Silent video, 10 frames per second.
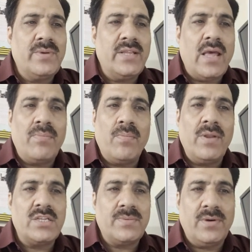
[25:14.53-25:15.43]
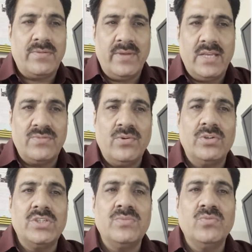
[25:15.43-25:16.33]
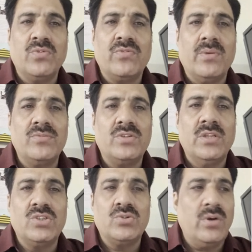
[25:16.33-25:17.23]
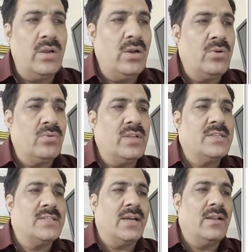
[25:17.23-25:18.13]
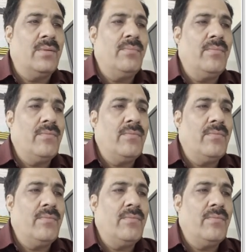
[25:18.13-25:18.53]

by the apoplast pathway as water is moved from the soil to the xylem?